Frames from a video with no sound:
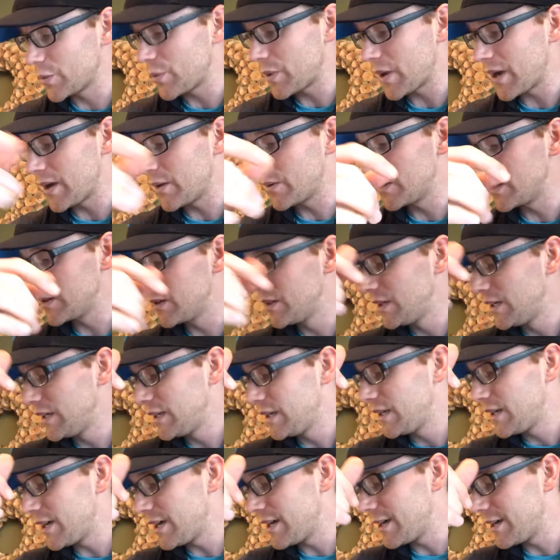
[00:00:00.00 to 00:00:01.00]
power,
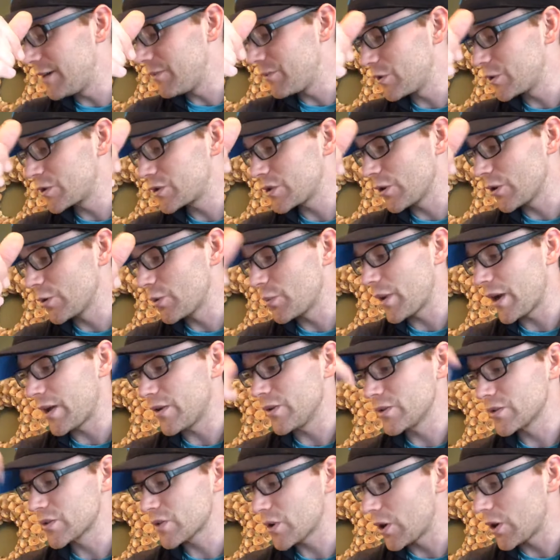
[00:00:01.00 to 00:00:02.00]
or solar
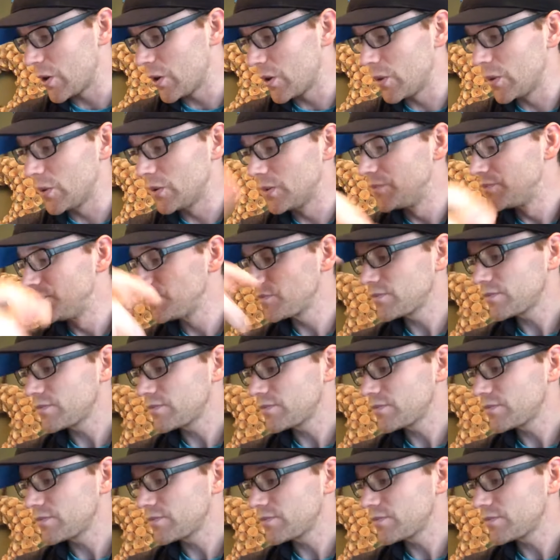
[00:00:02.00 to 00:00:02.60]
panels, coal,